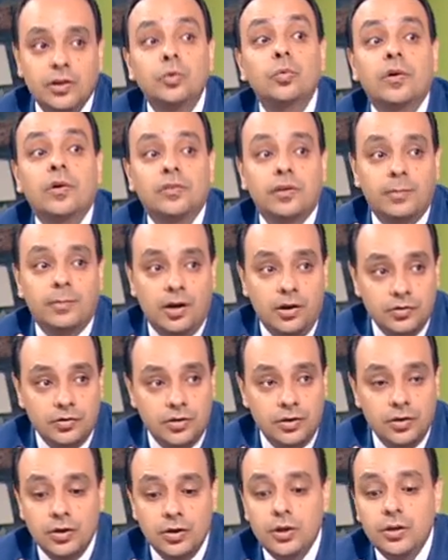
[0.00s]
It was
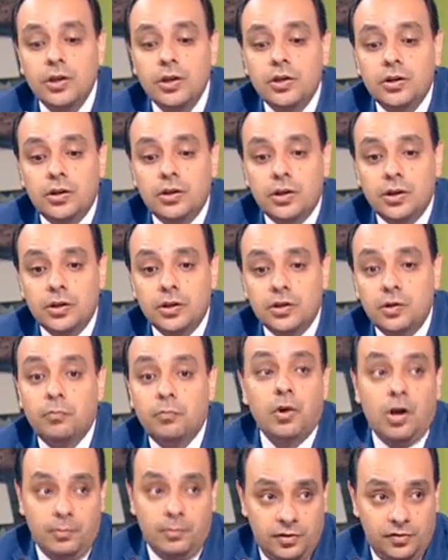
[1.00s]
about
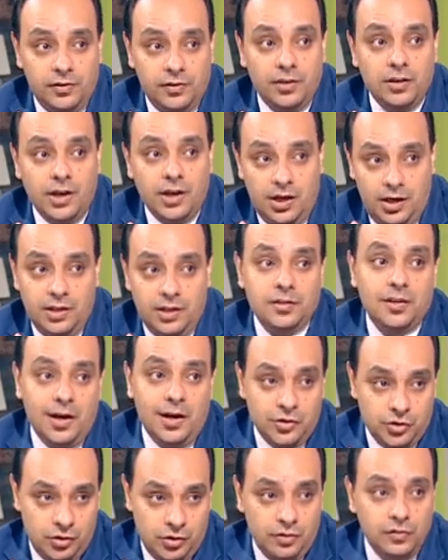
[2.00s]
diplomacy and
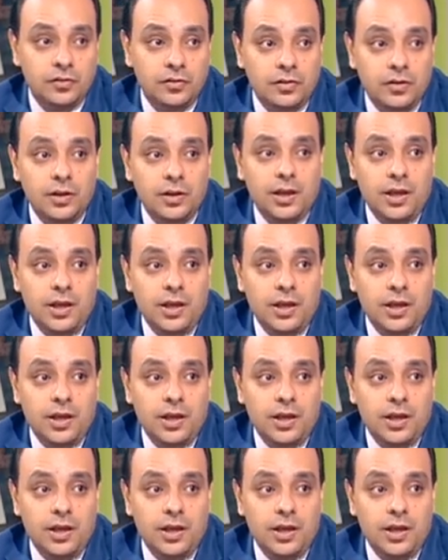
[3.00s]
intelligence